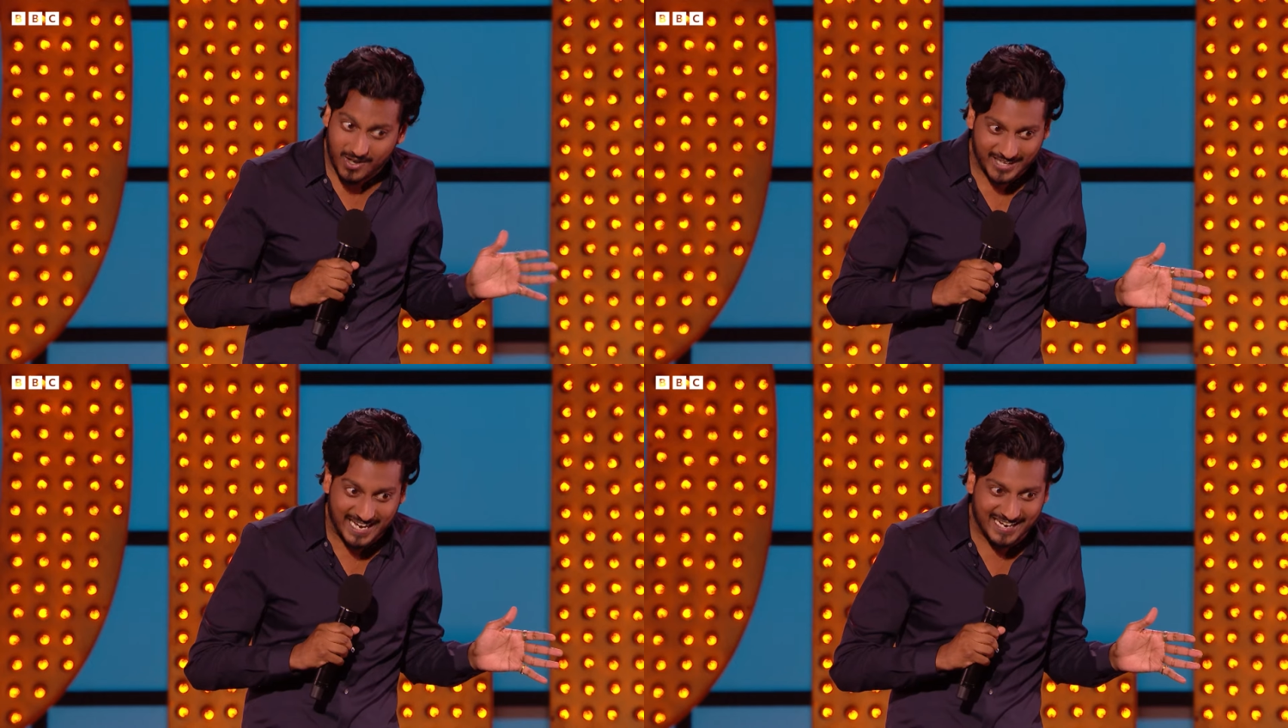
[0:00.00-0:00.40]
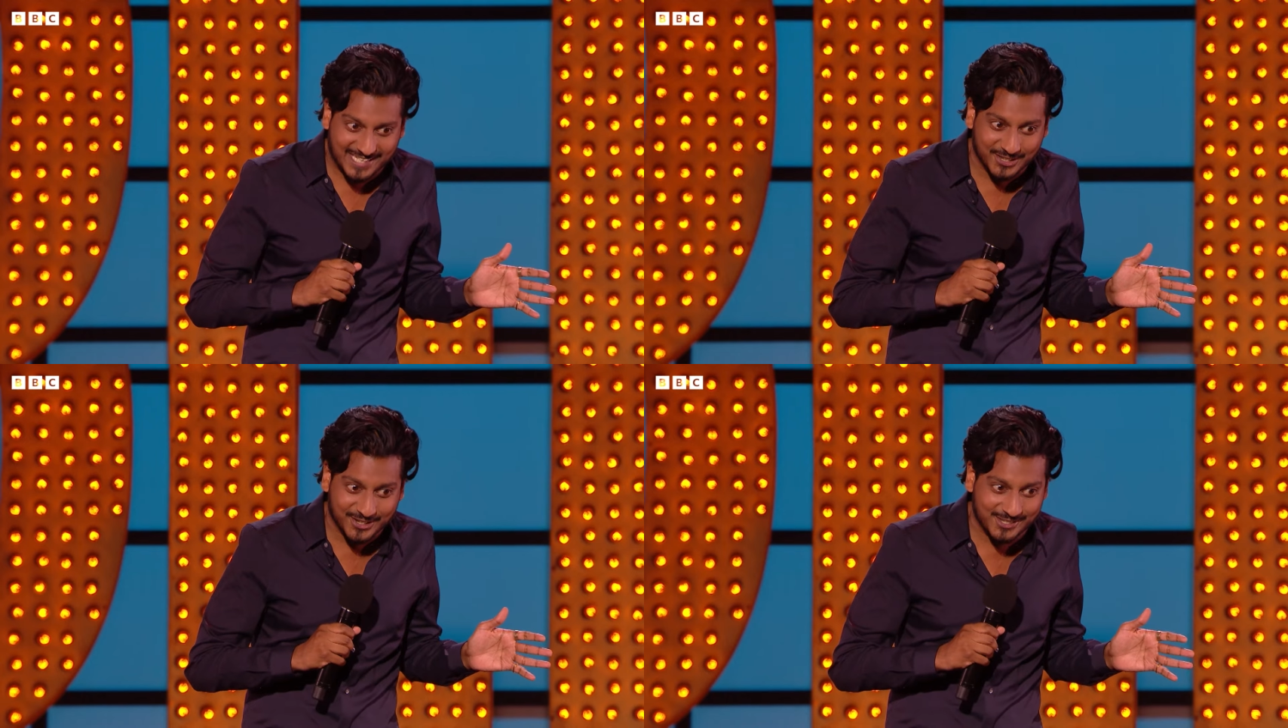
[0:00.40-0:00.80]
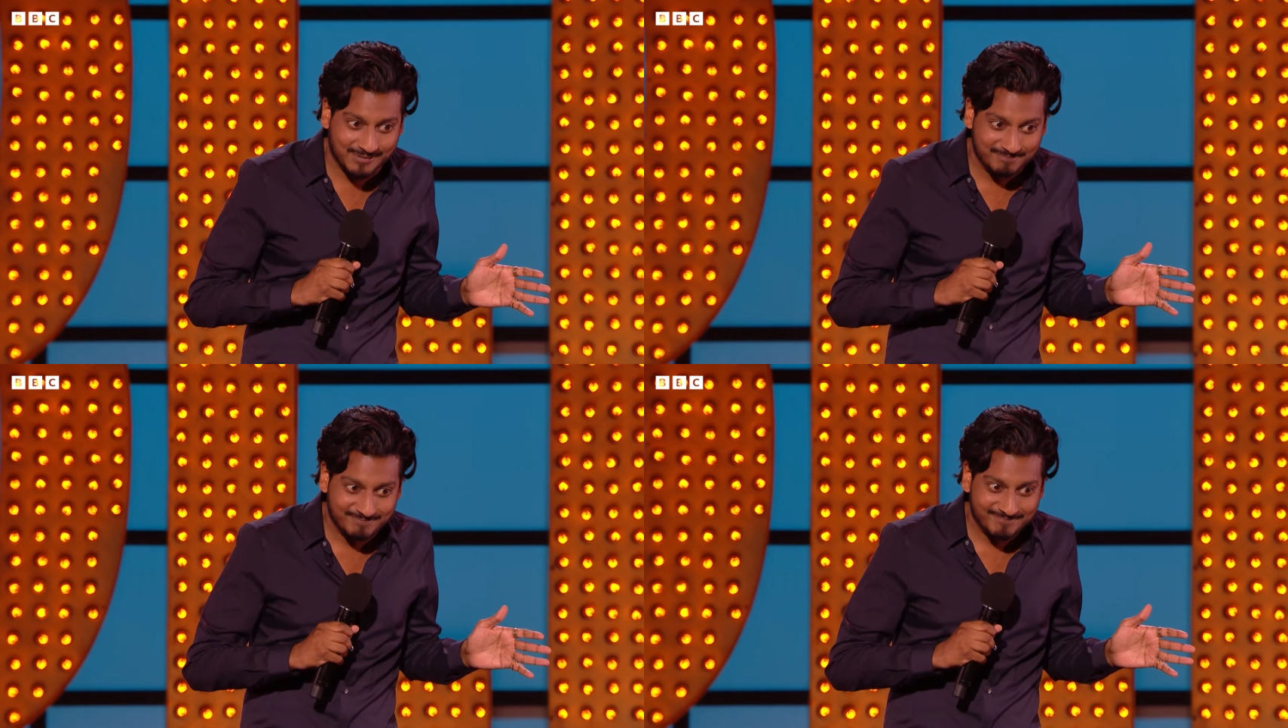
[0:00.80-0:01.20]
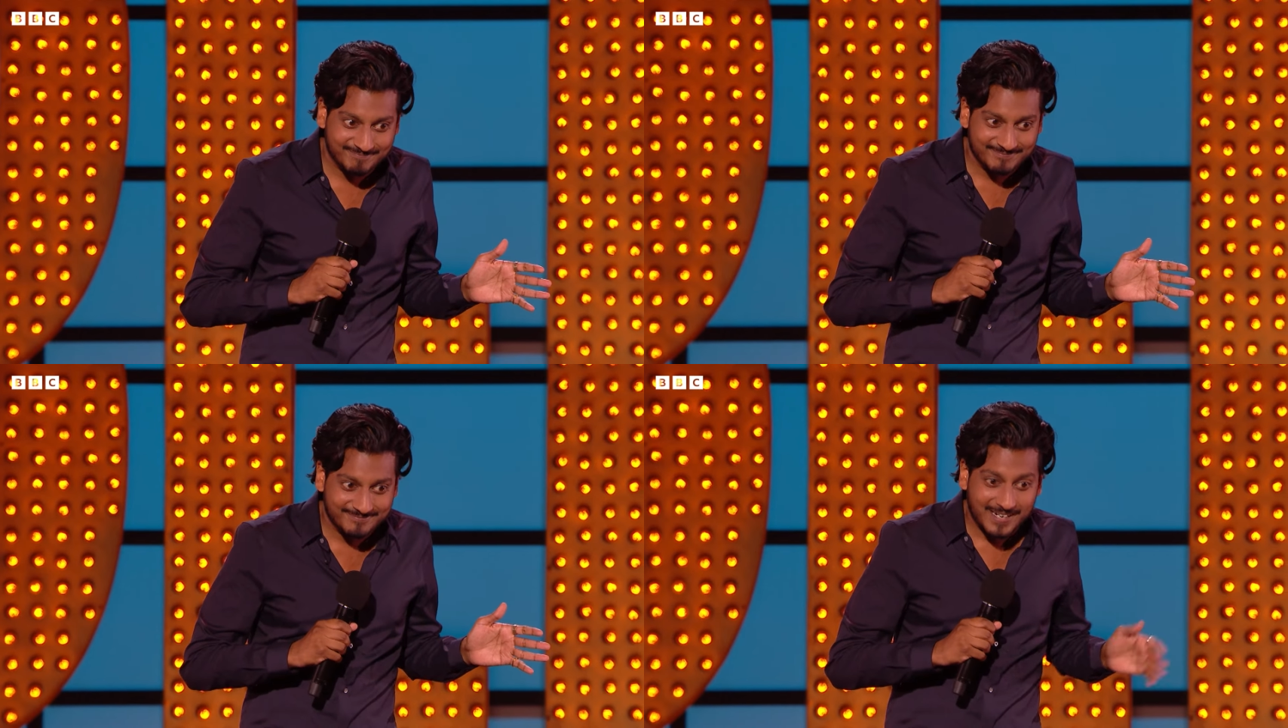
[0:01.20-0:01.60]
I'll get letters.
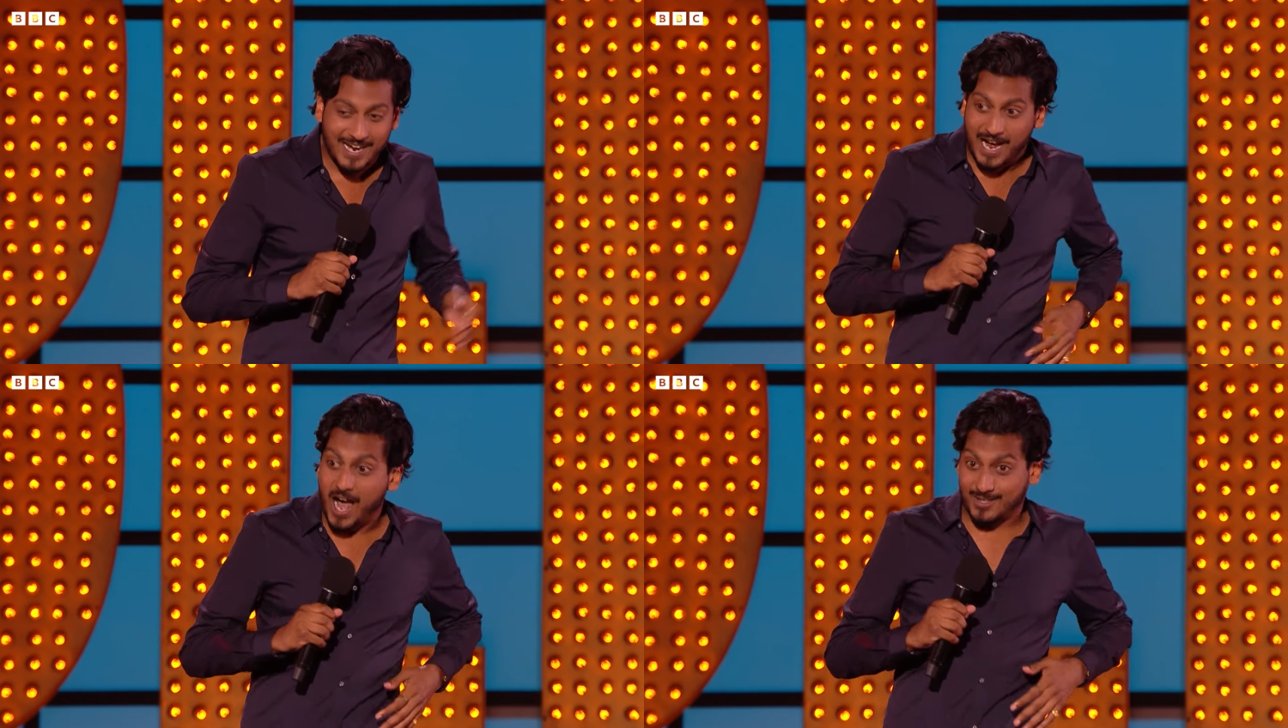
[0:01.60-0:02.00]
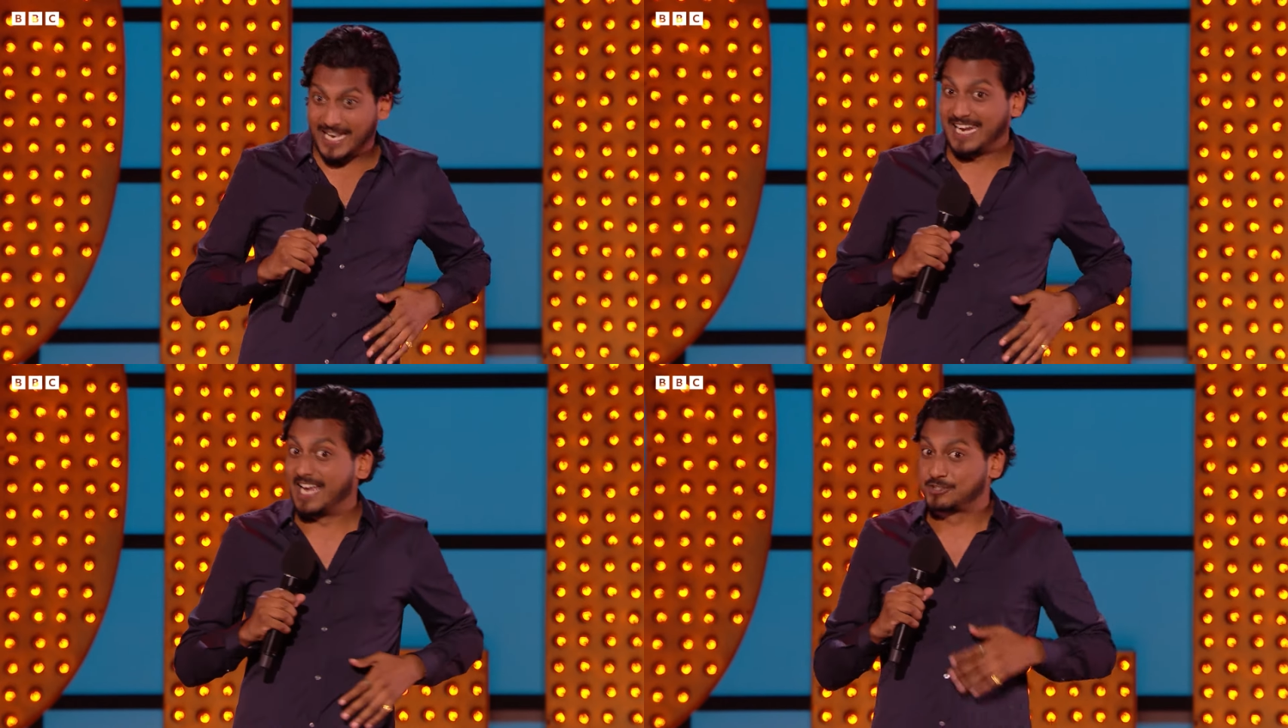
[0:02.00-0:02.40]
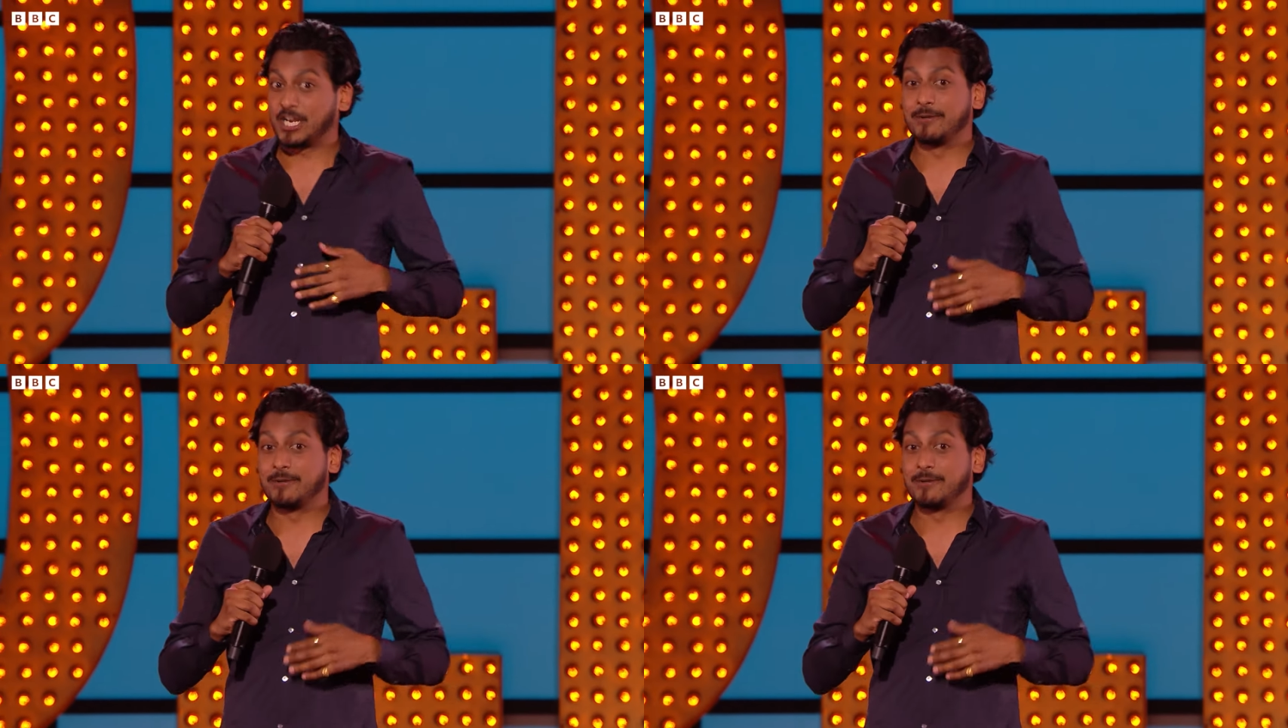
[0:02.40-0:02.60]
I'll get letters.